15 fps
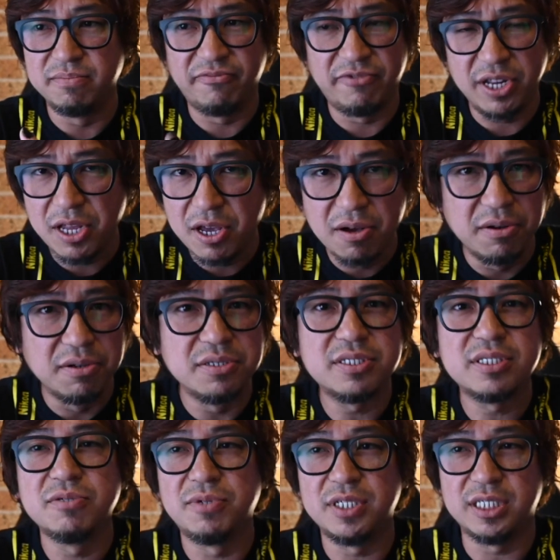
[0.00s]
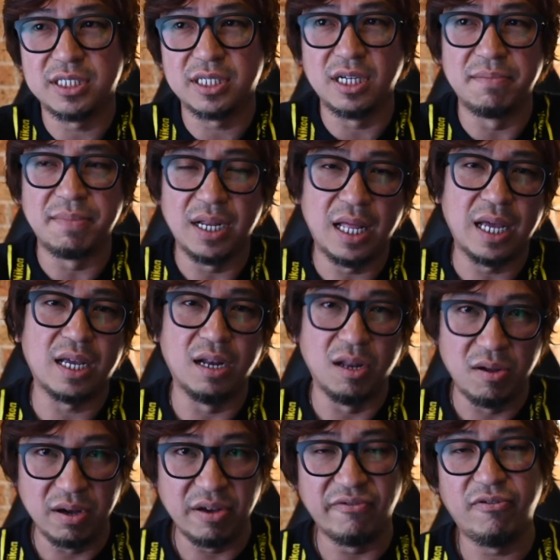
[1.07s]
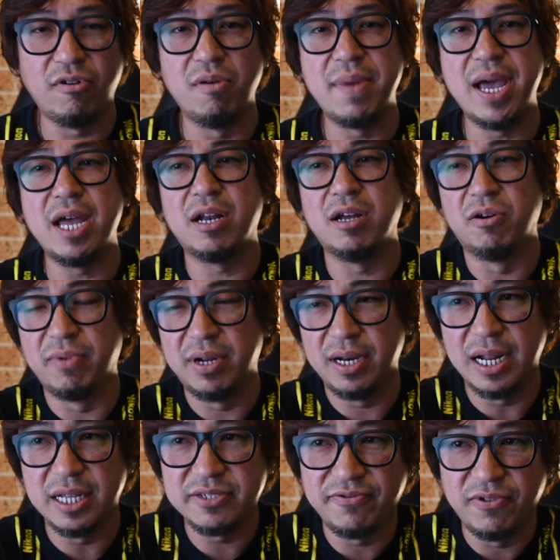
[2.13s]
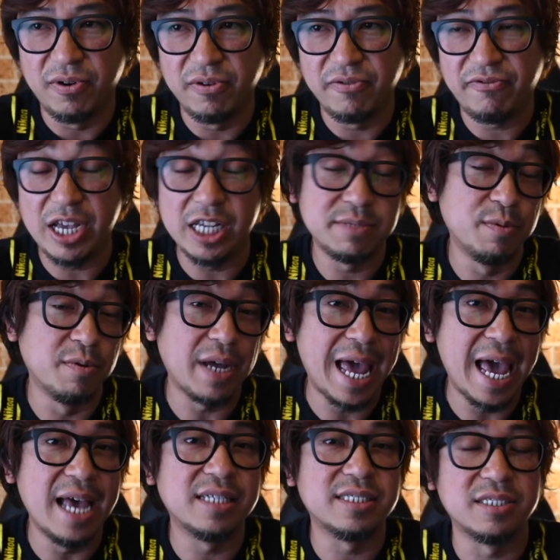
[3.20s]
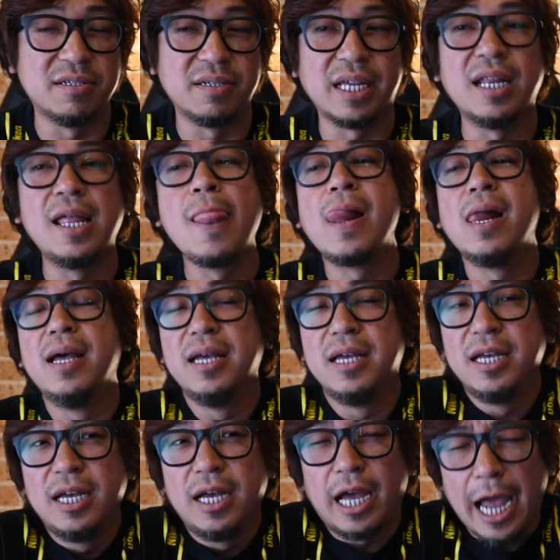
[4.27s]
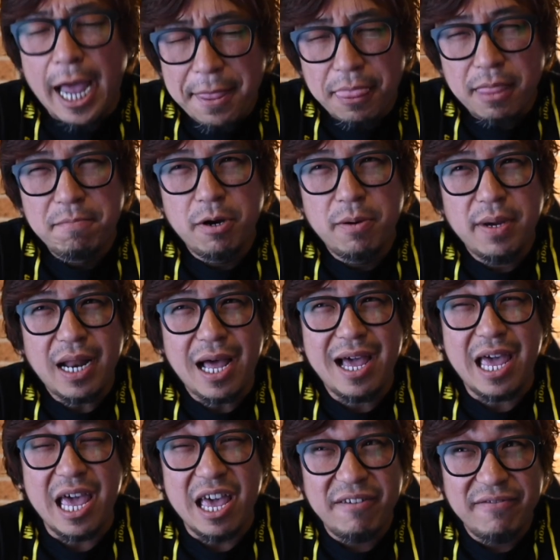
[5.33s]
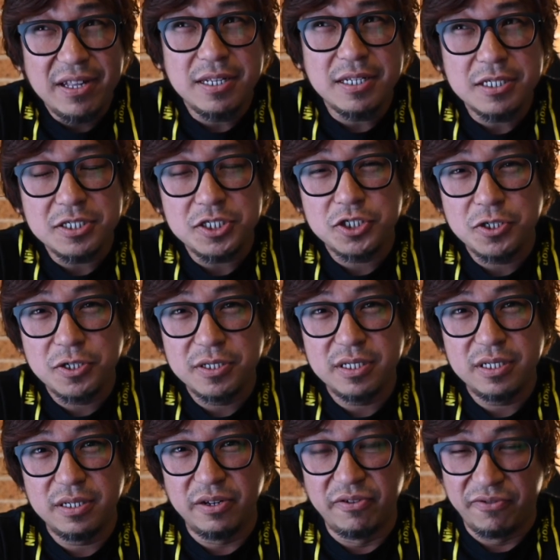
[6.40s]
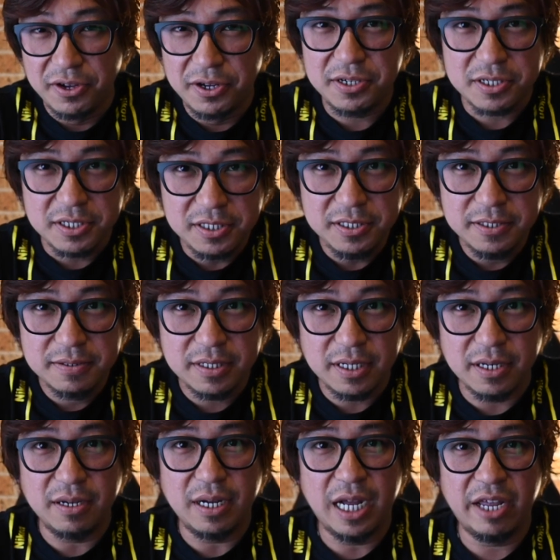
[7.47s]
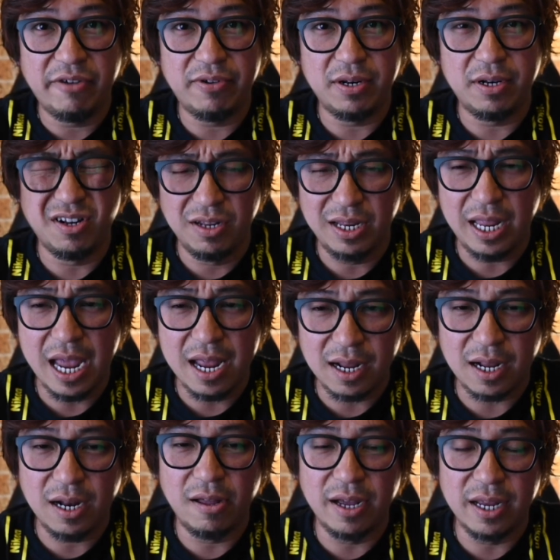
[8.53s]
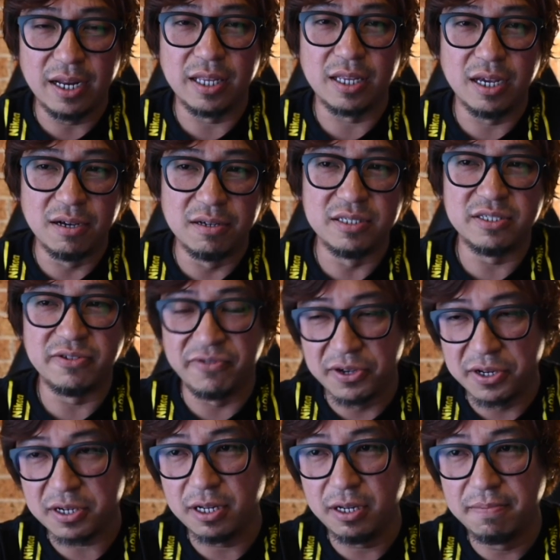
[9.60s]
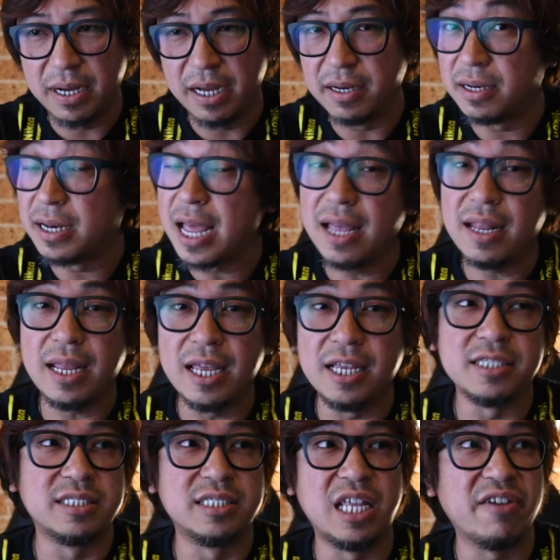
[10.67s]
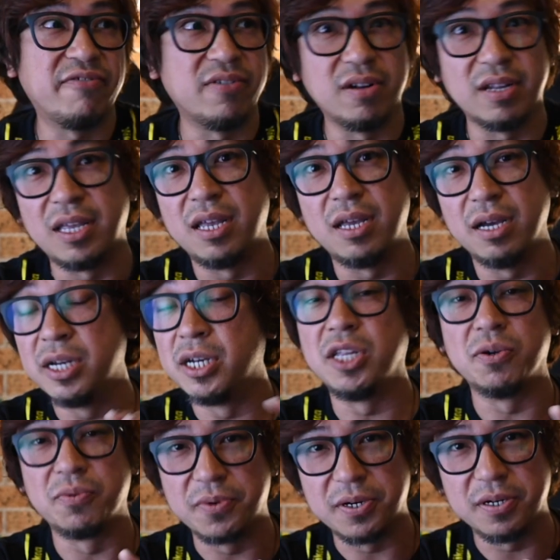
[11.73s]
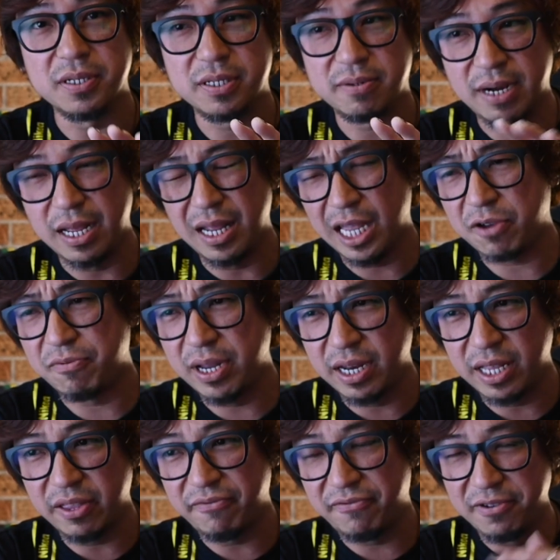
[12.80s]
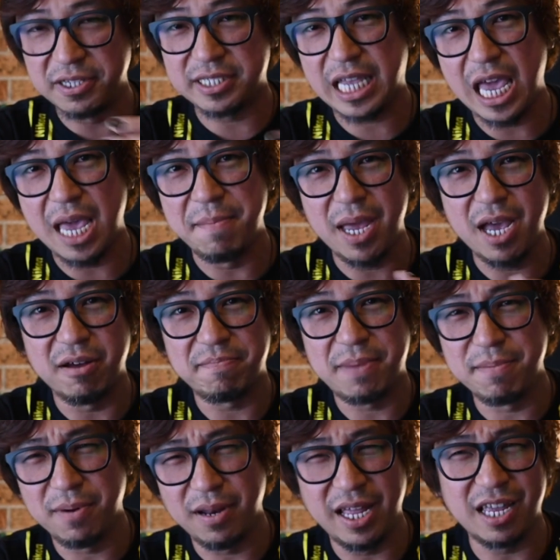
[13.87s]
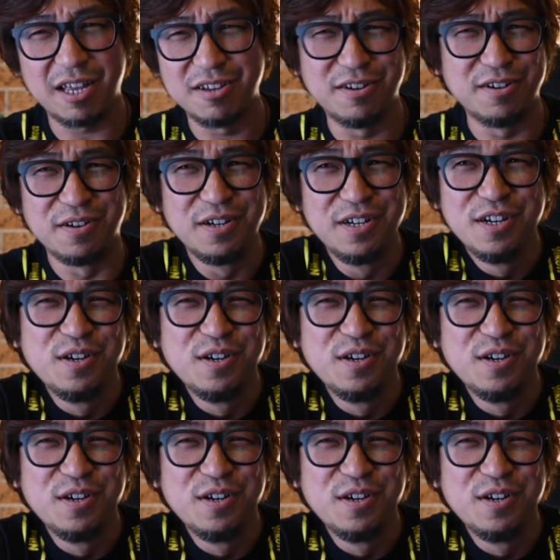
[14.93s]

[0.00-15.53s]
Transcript: videos, which is going to be like a longer format, or whether that's for Facebook ads and all that. At the moment, I haven't shot vertical. I haven't had a client that goes vertical, but that is definitely a new world, right? Like when it first came out, people were like, oh,